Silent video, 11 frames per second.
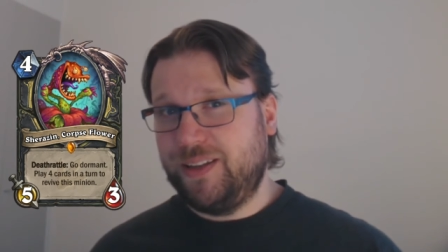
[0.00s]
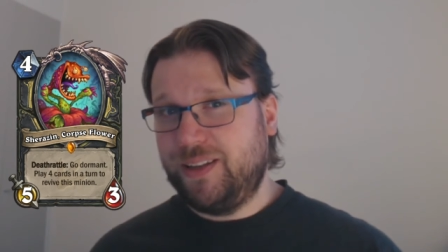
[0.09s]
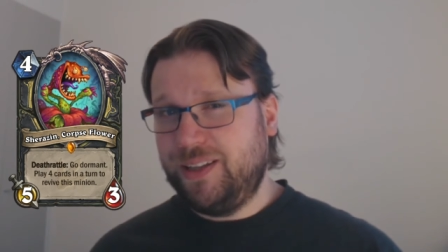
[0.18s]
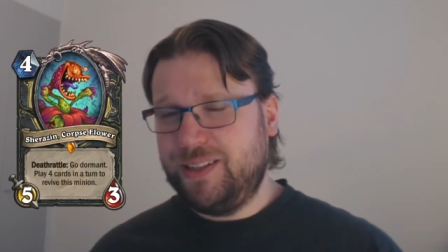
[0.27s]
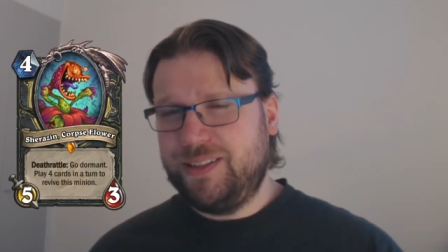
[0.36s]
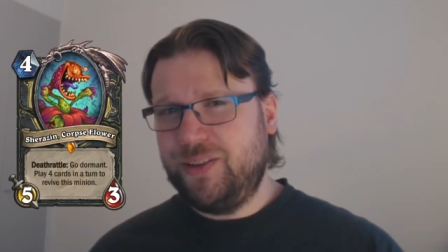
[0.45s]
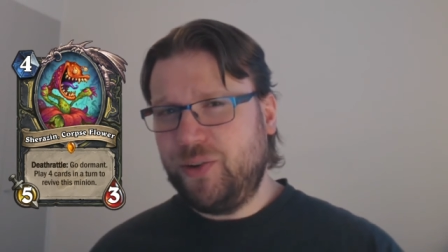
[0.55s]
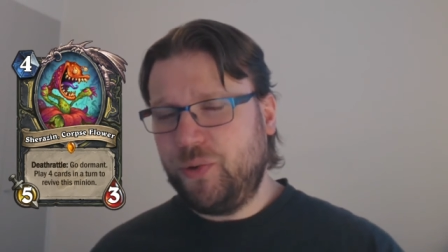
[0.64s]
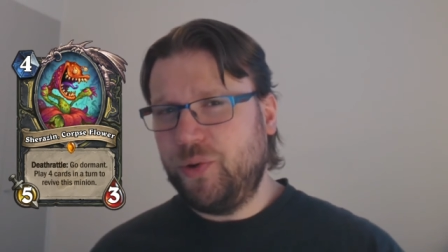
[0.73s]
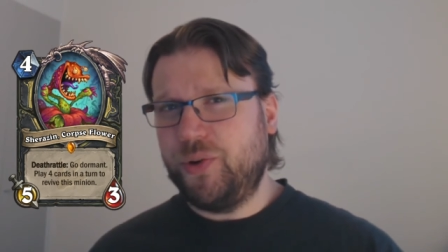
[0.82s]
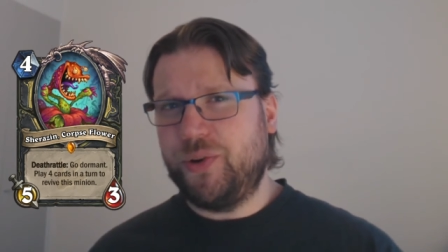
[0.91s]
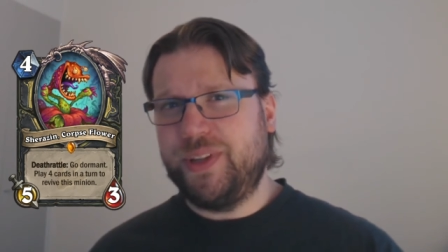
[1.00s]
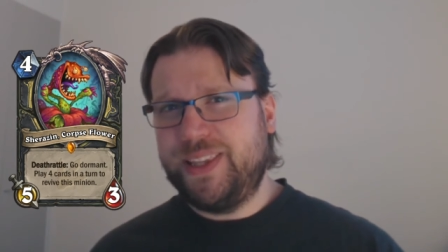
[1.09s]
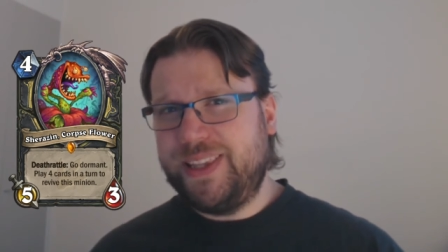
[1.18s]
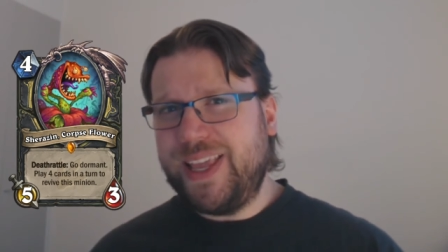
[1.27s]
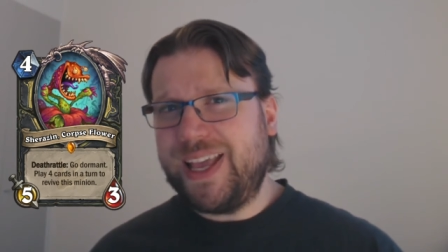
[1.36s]
is no longer
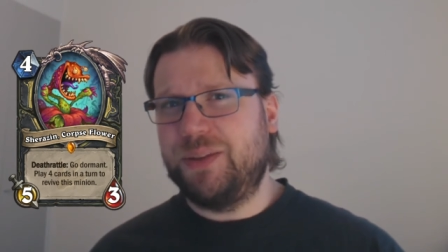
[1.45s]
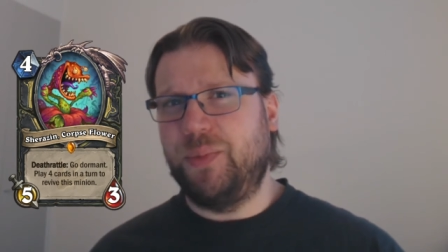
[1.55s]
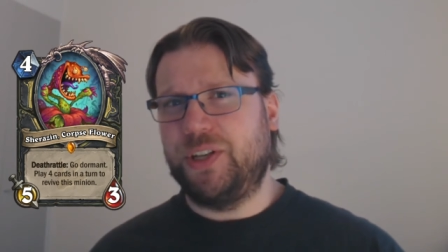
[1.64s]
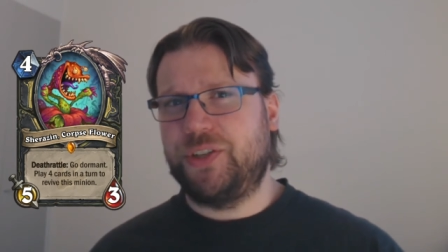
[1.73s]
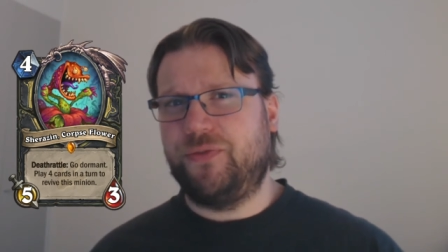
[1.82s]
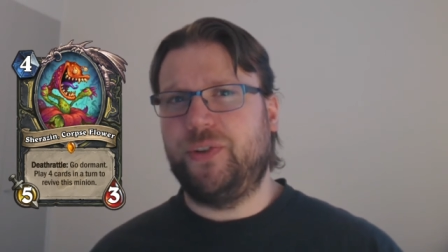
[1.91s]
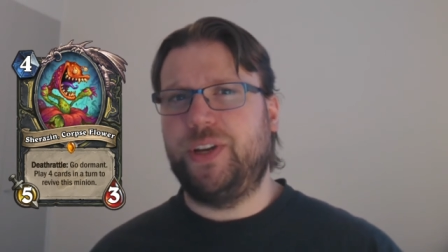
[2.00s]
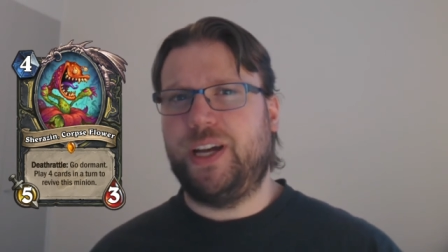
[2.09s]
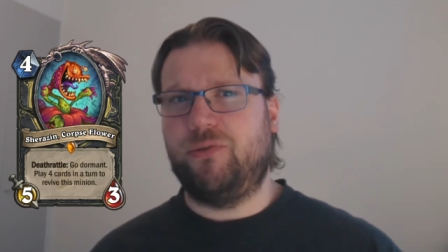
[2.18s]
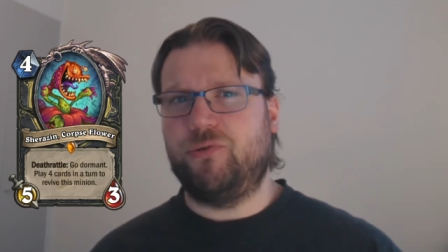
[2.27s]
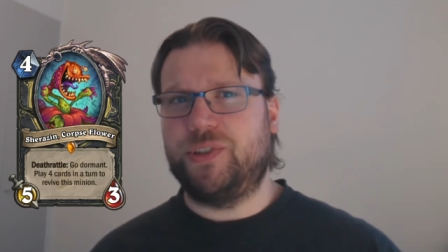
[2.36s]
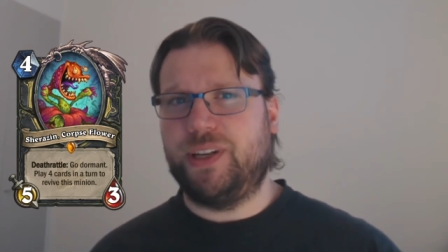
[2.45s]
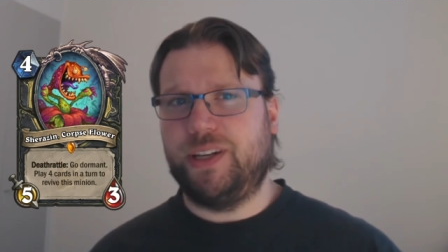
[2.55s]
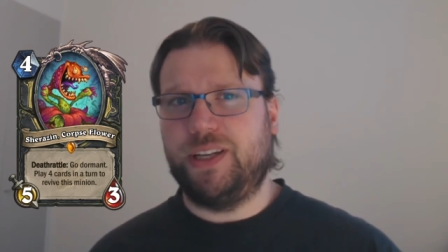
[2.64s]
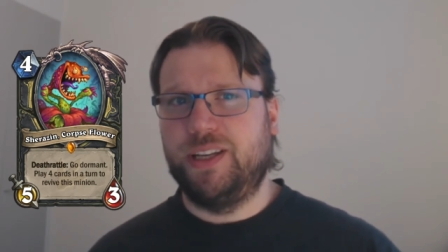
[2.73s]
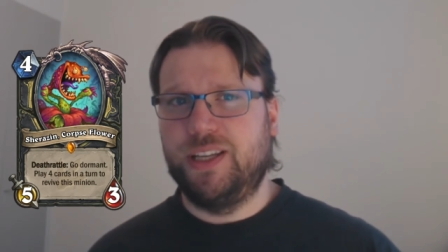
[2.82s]
that much of a
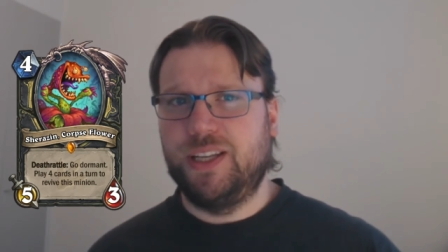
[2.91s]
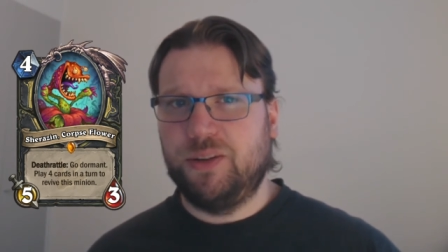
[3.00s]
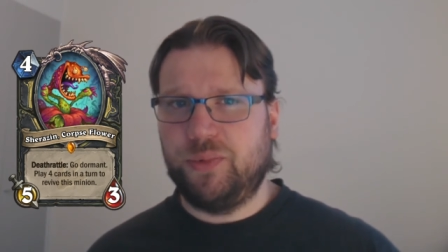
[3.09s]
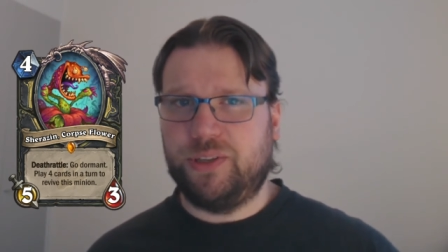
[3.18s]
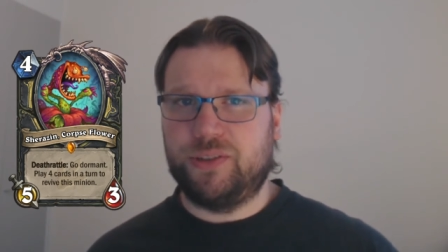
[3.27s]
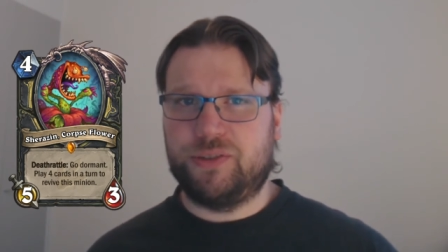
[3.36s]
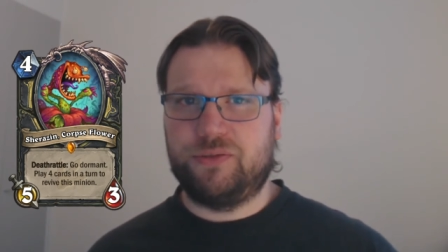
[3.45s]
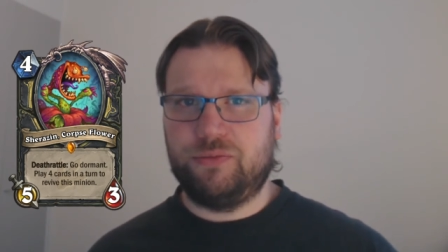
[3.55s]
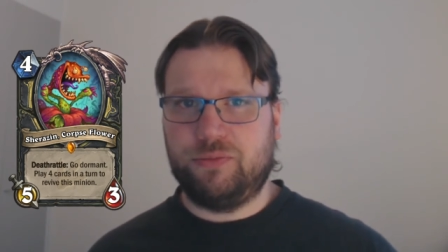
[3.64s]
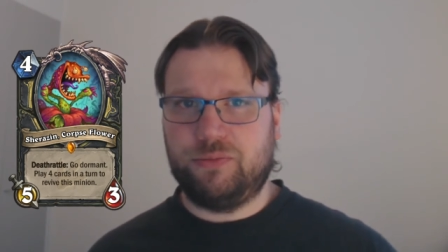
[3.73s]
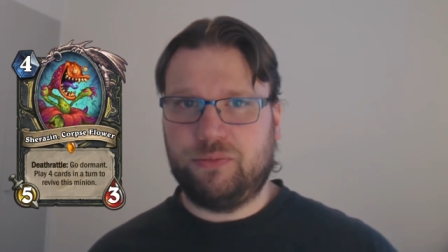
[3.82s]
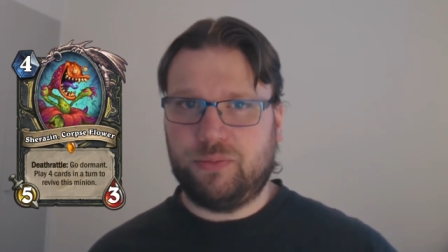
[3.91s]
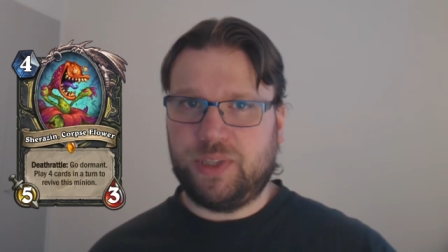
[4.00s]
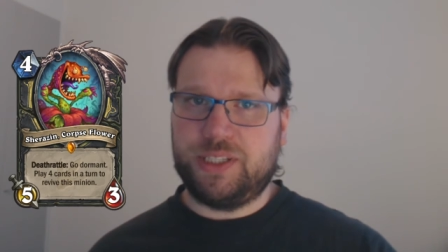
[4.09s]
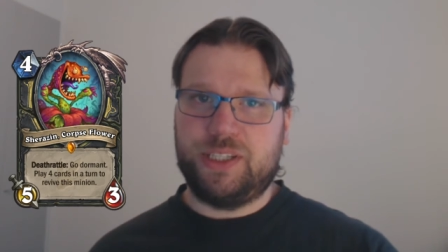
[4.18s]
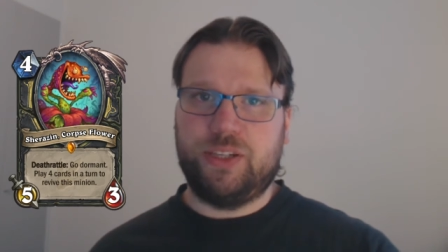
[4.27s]
downside, because
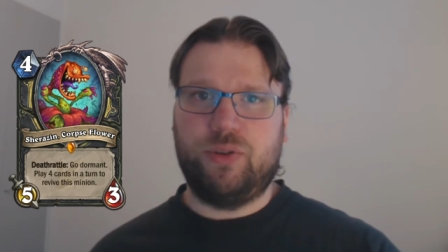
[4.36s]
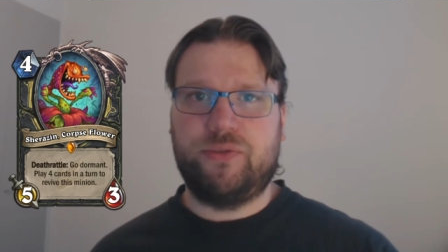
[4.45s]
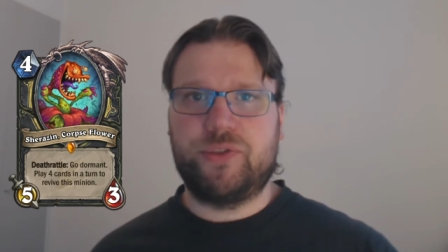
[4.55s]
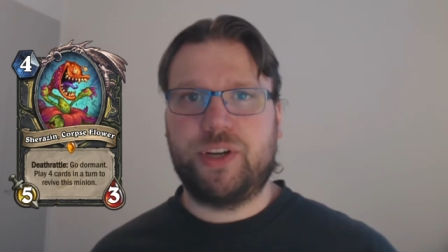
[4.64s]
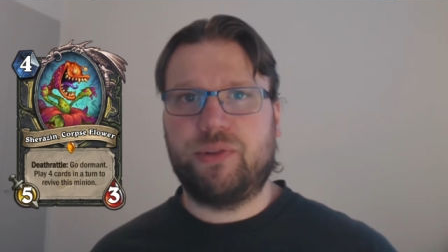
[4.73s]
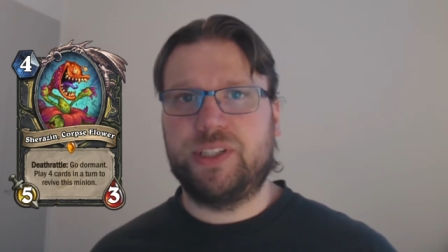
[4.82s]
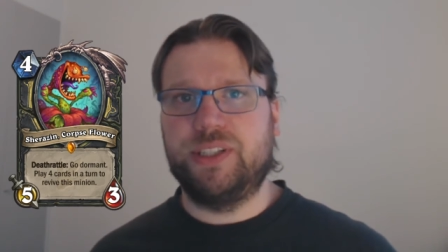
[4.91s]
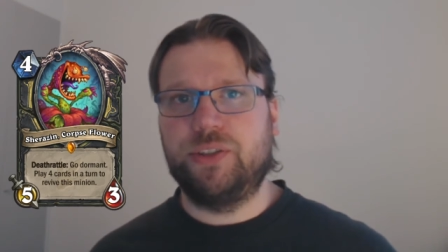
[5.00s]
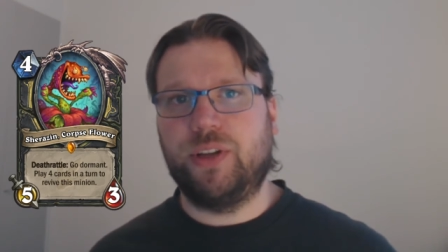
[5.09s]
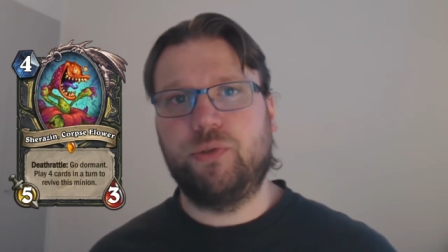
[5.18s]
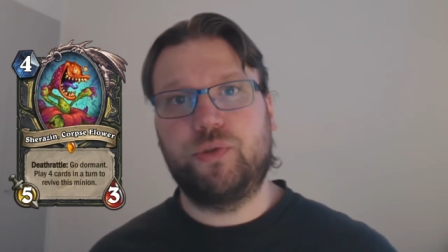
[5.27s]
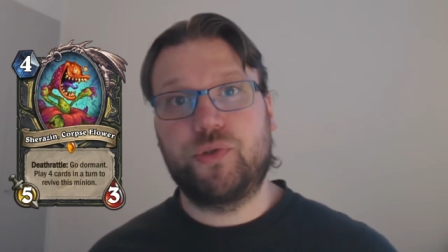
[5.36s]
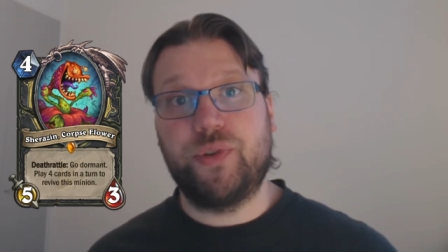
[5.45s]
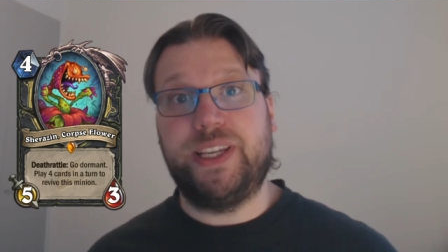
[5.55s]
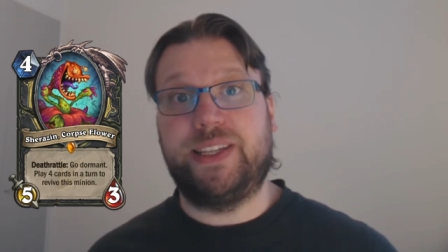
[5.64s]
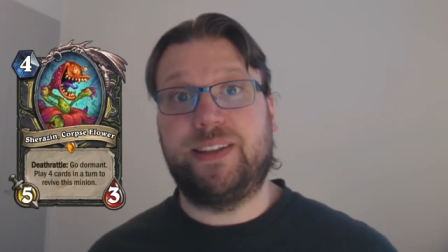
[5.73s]
let's say you have Sherazin out
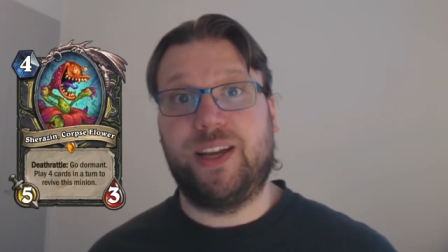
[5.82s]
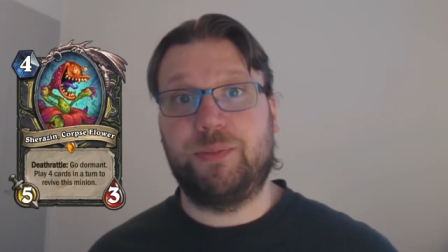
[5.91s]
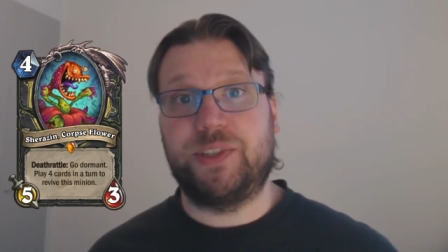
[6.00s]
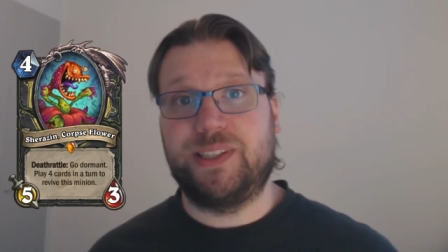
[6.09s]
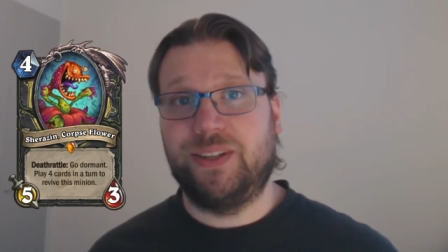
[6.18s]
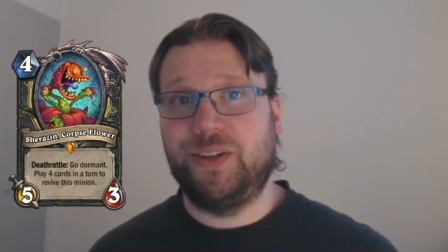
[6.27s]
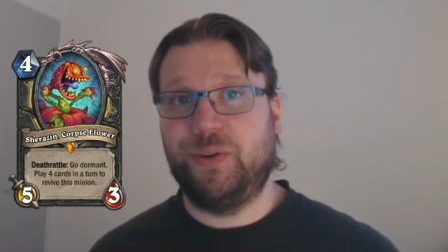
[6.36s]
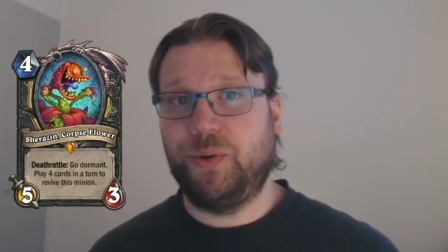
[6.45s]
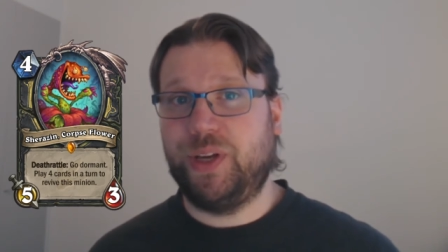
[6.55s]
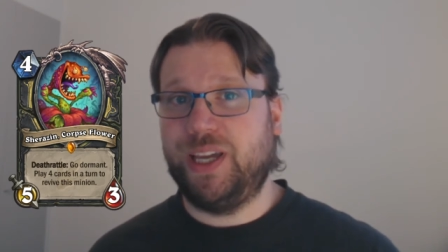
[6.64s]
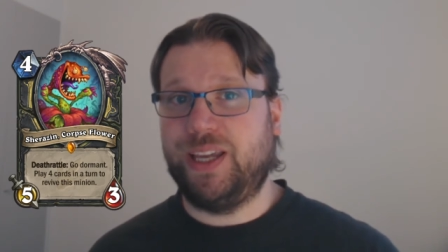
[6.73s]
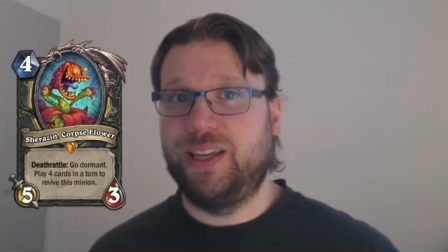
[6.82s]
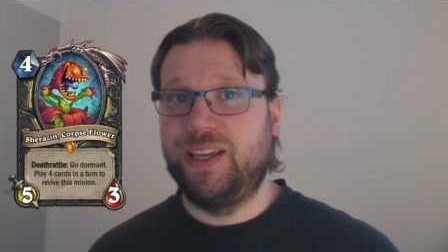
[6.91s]
three times, okay,